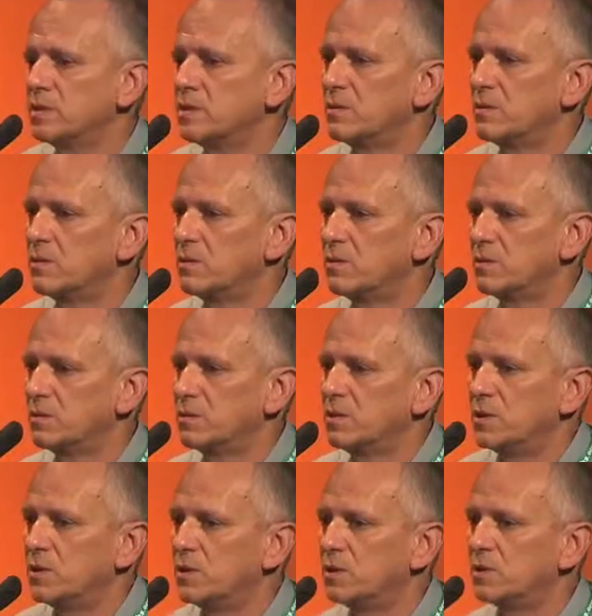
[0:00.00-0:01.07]
So we
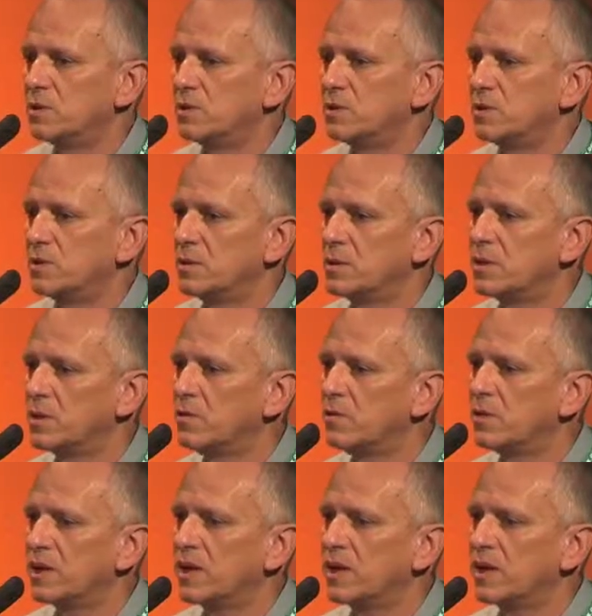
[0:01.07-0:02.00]
didn't include the